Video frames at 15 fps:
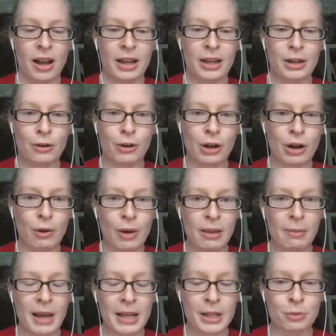I know
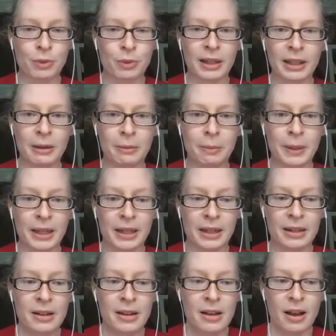COABE has really
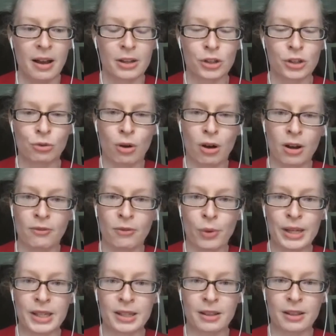been a strong
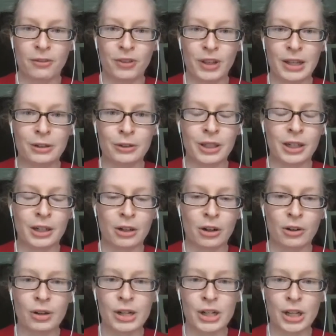voice in the field,
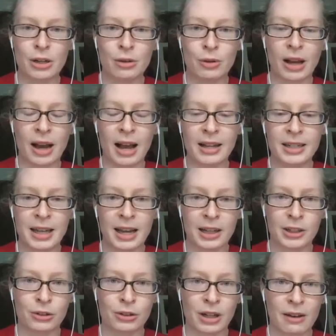encouraging you to
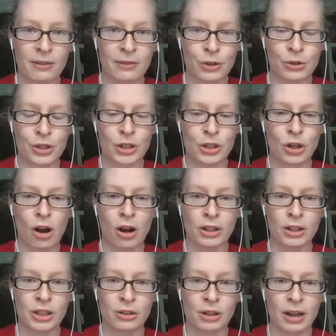contact your governors and
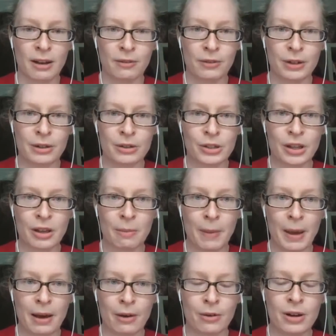talk to your governors
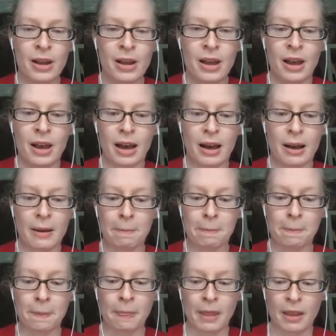about
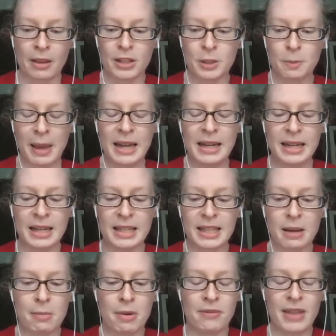spending
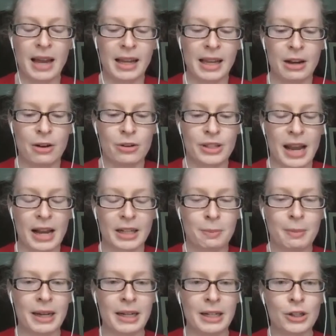some of that CARES Act
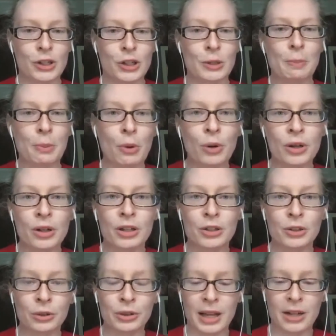money to support
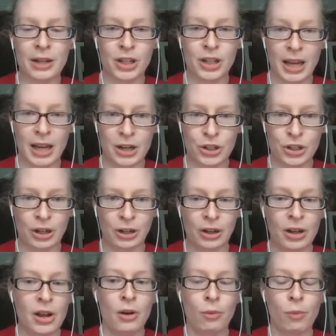adult
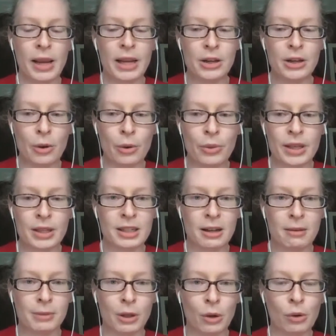education. We know that
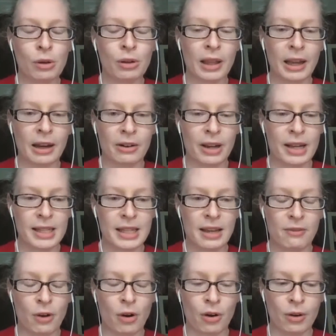some local areas
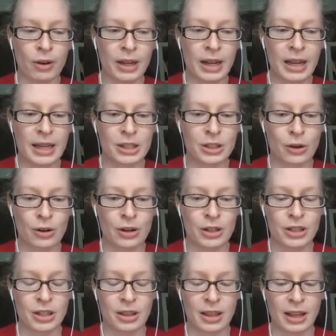have already
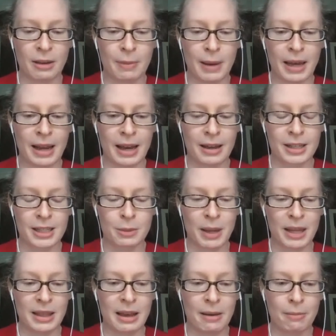started to think about how to
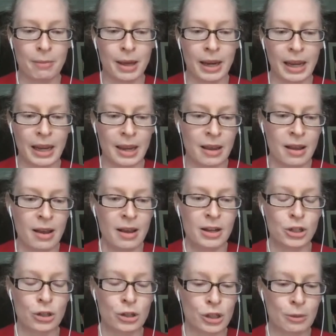spend that money
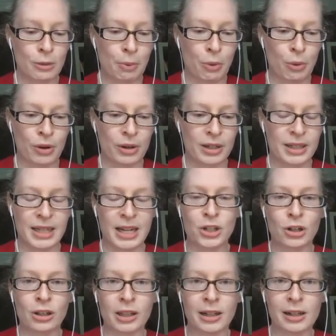to support
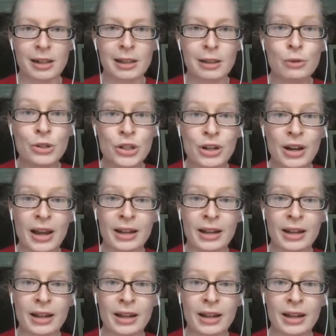digital inclusion